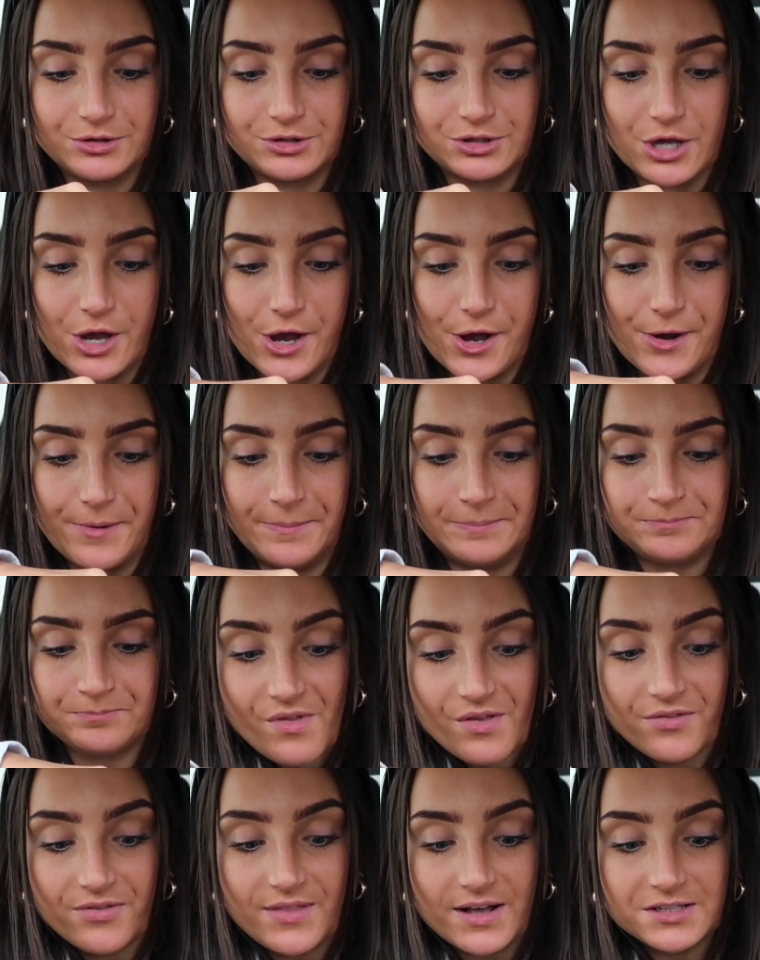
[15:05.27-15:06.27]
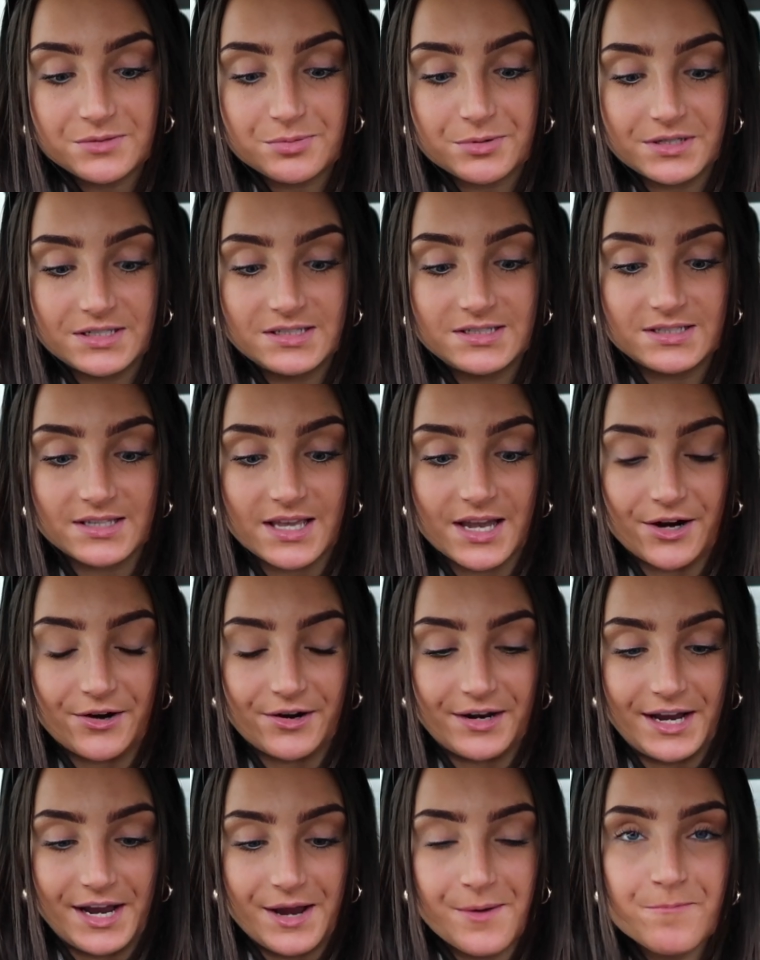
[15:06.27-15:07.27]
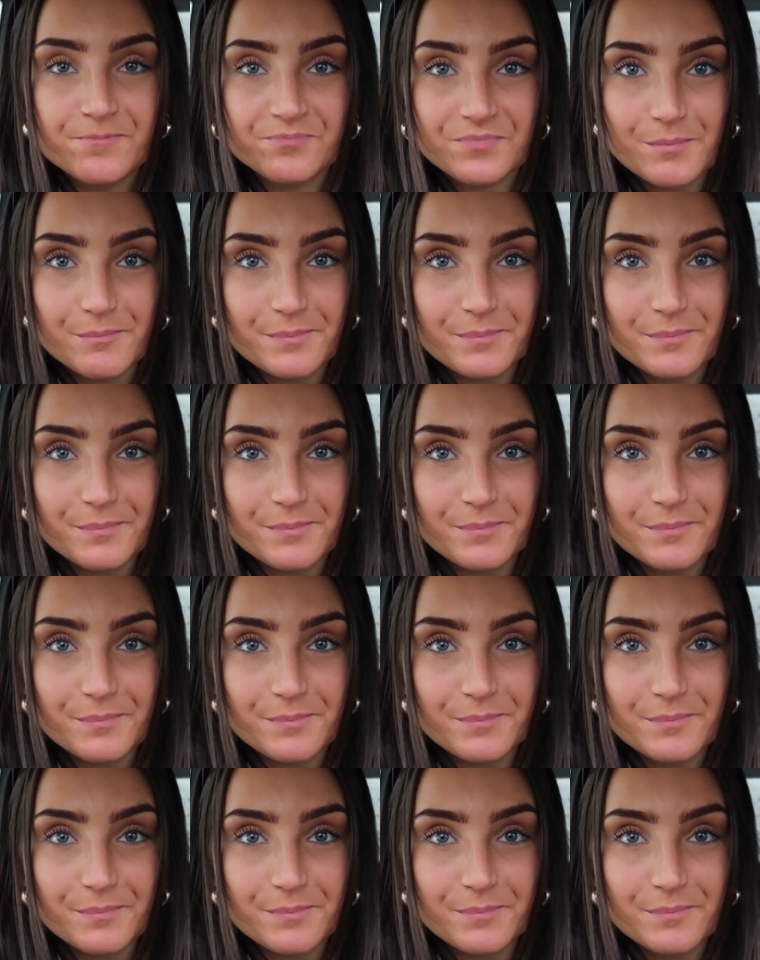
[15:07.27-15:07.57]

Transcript: so that's pretty scary.